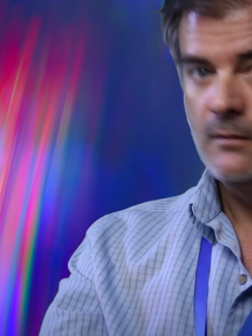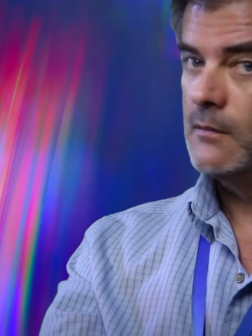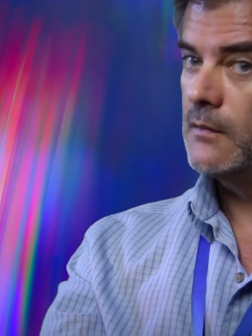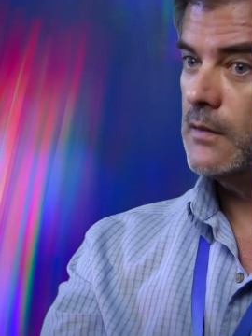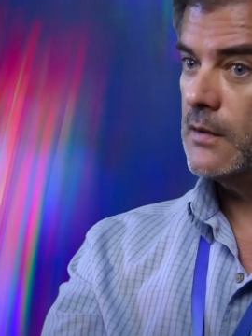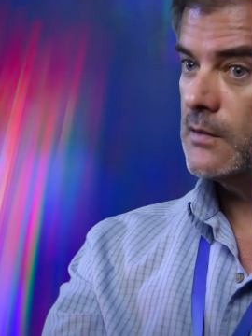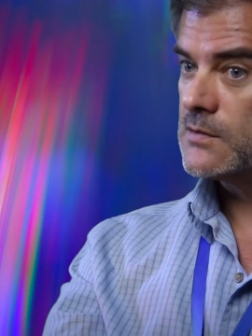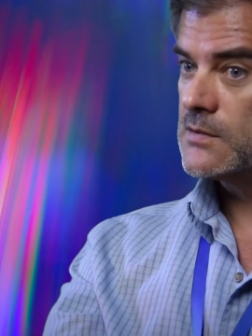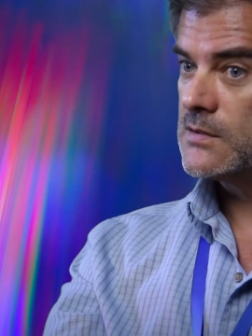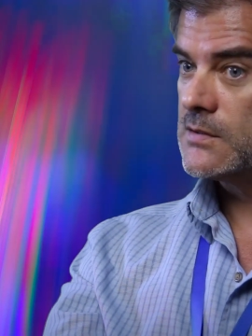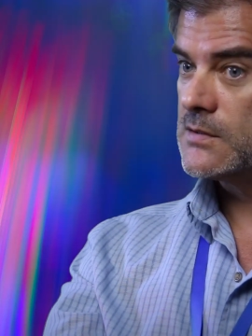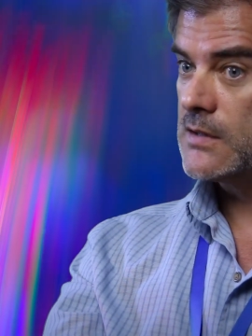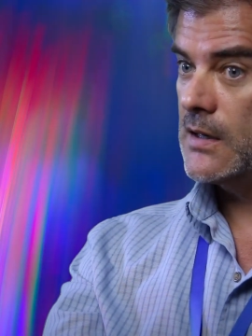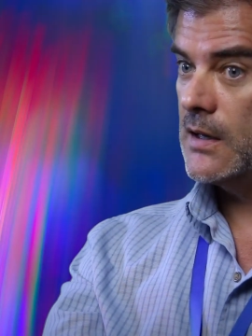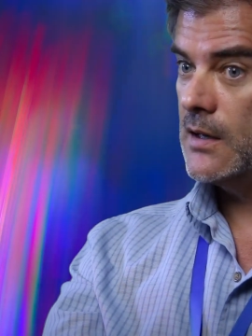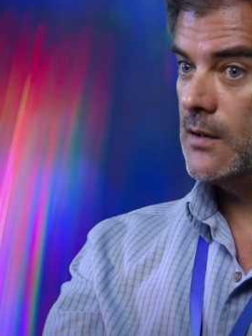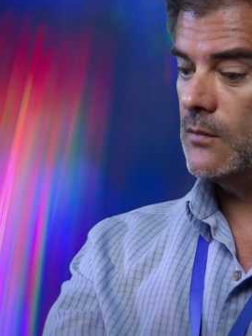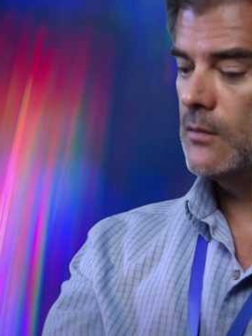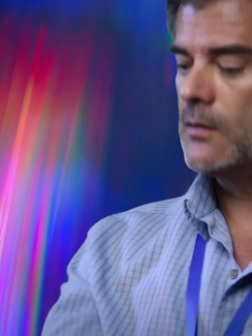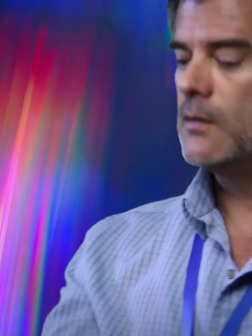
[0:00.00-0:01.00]
There's the
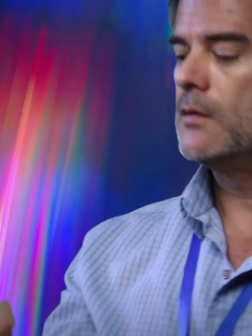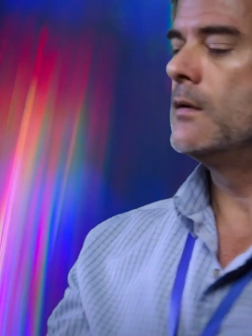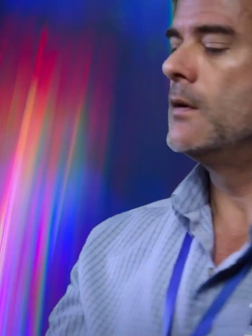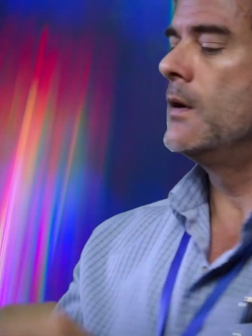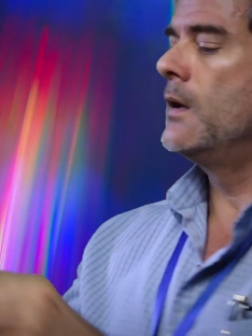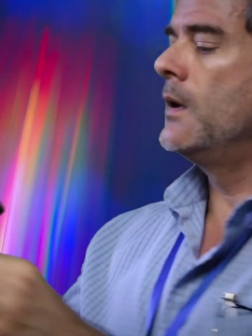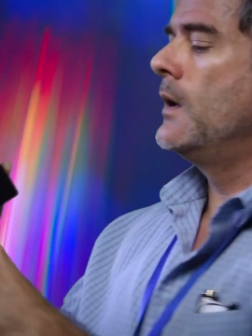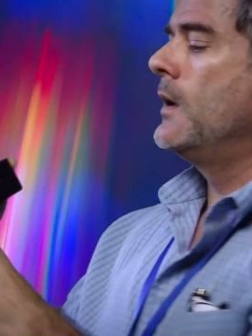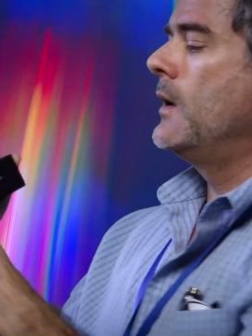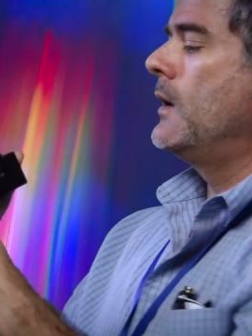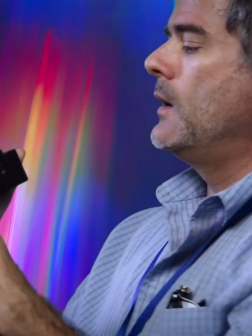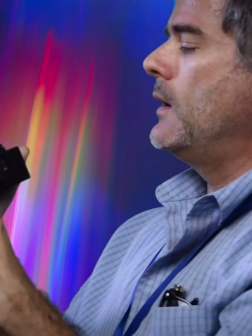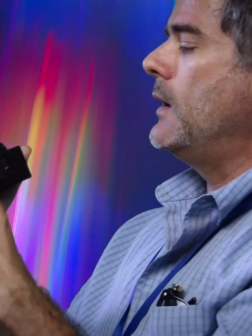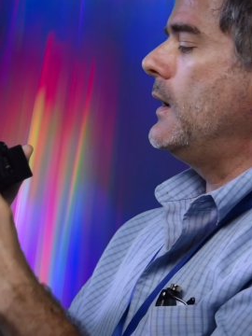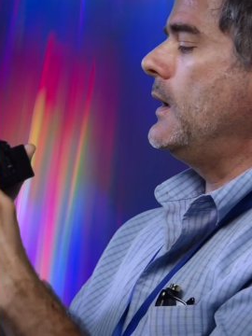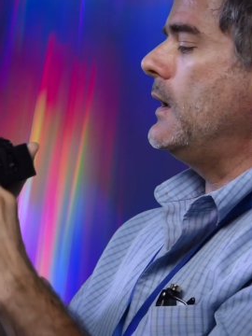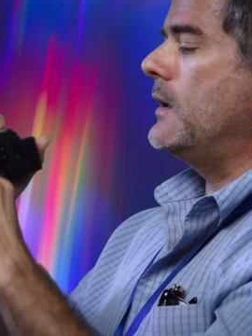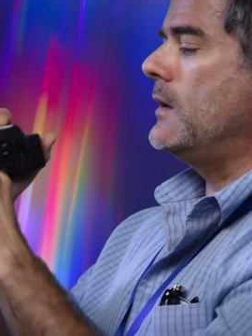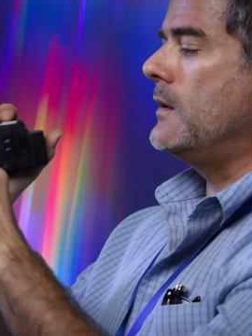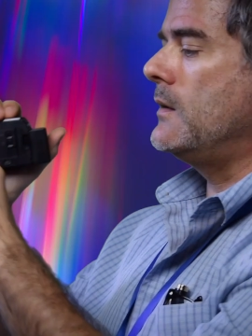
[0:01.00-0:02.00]
sound.
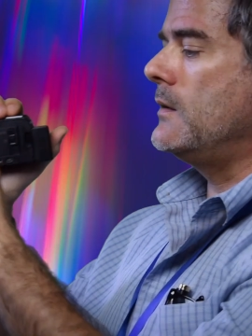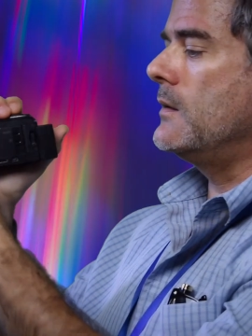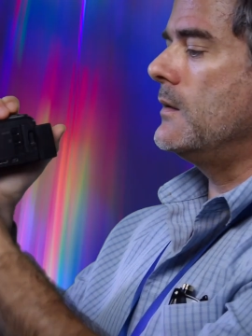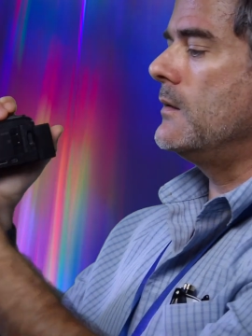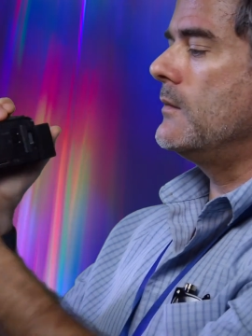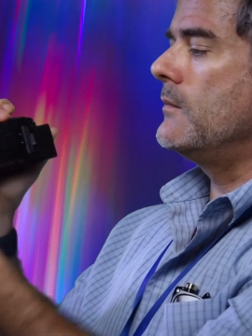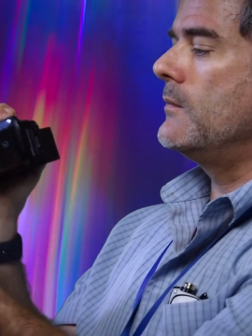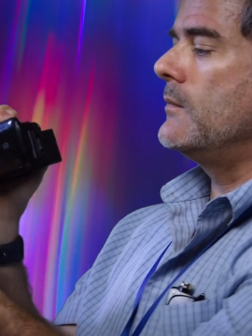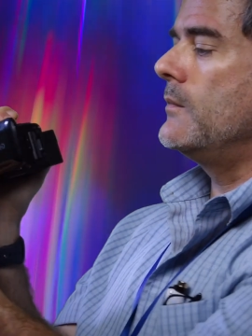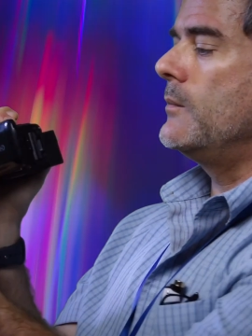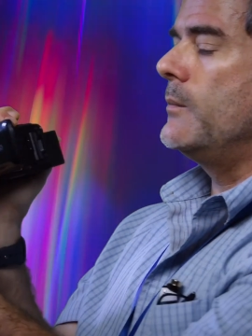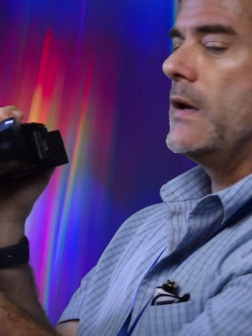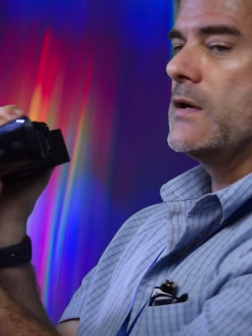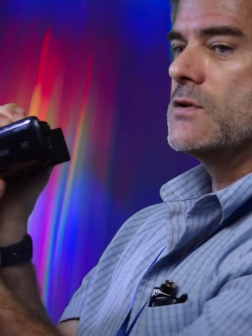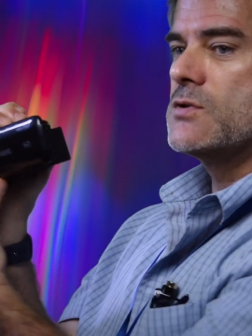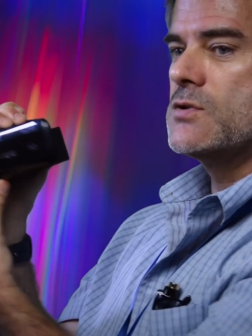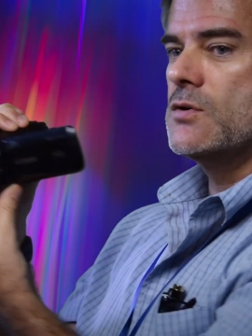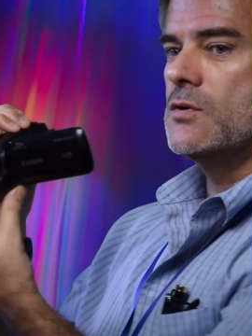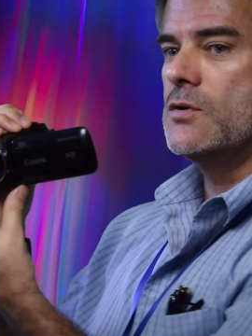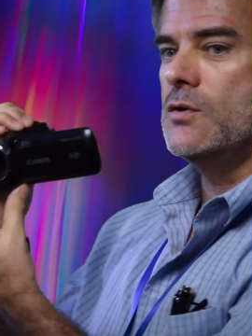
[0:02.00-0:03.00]
And
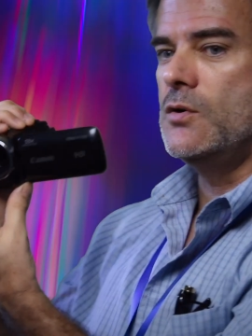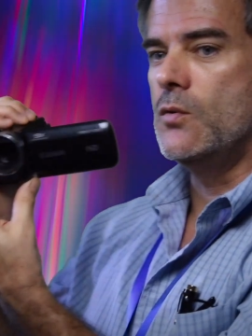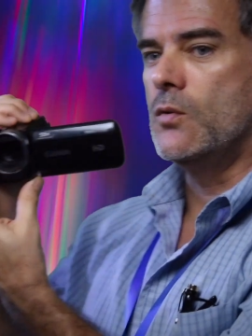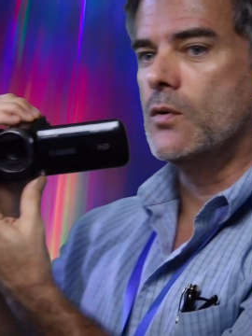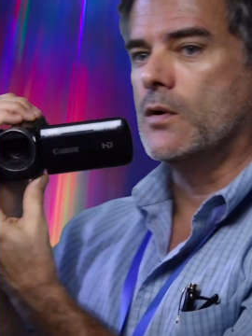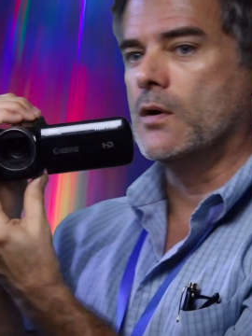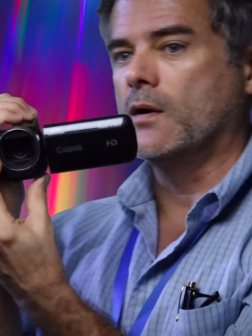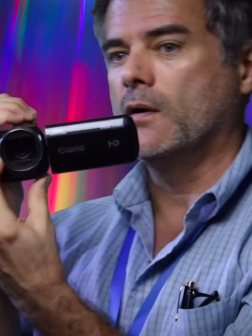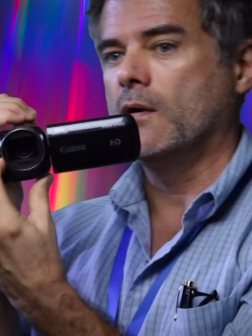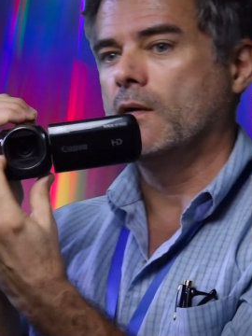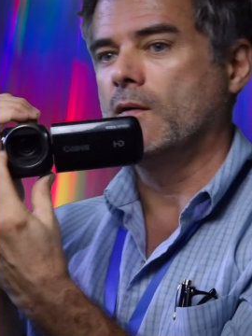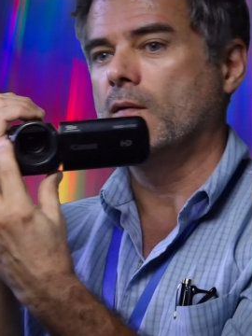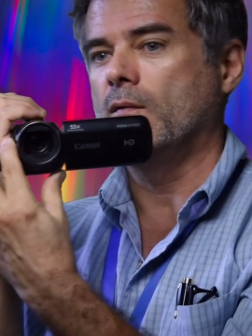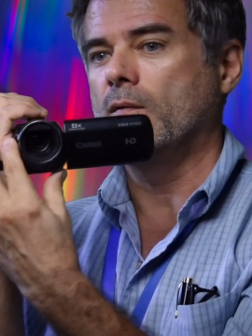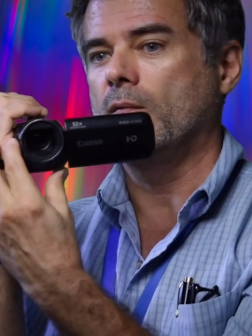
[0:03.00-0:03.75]
make sure your